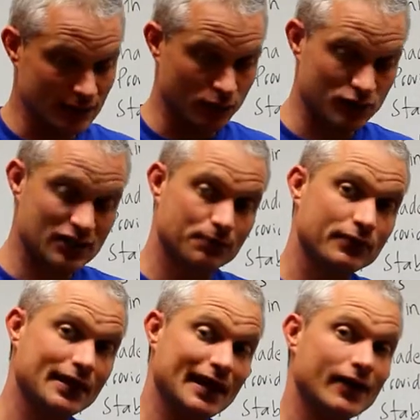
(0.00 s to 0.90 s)
will
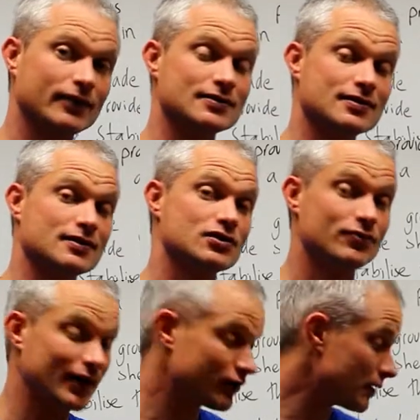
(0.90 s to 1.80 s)
spread out into the
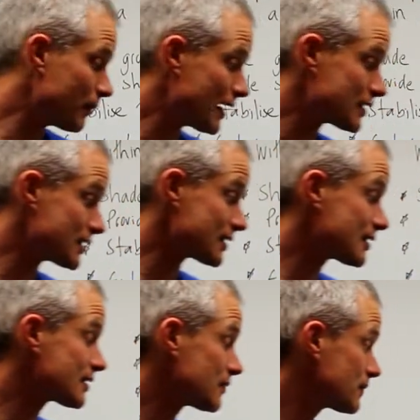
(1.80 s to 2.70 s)
surrounding pasture
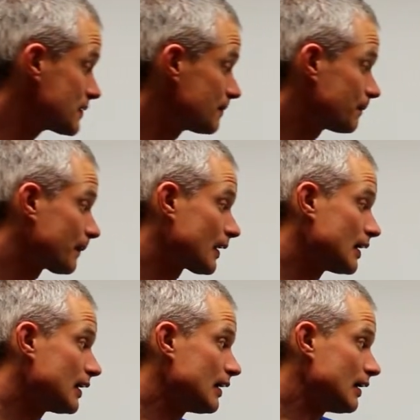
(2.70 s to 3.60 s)
systems.
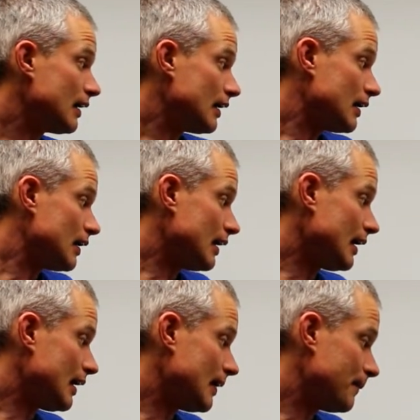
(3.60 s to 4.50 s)

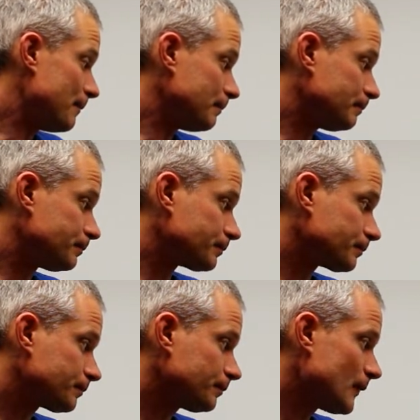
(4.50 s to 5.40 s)

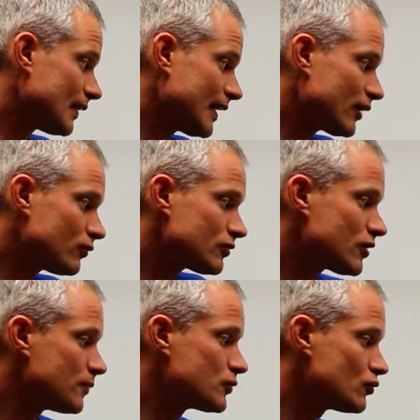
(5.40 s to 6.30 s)
They can
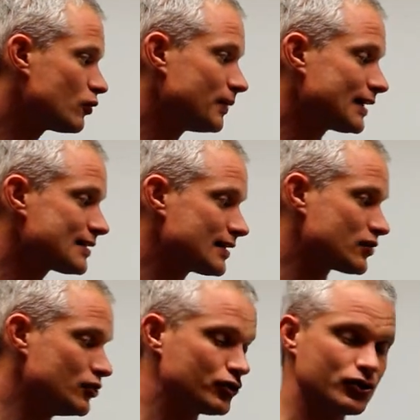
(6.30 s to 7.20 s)
also absorb excess
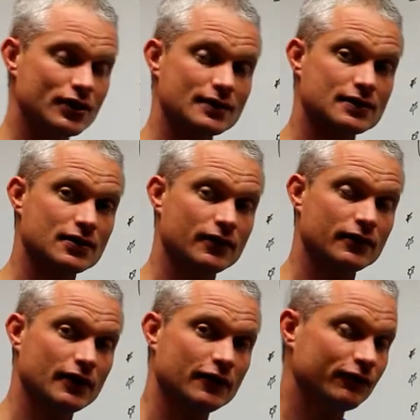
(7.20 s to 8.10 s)
nutrients, so
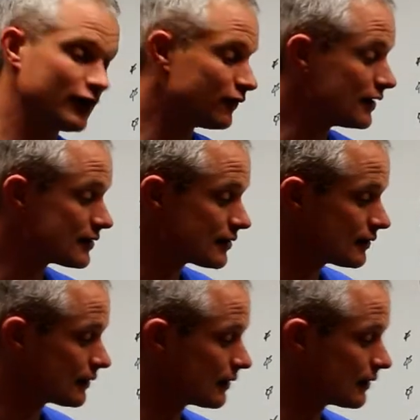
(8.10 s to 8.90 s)
if there's an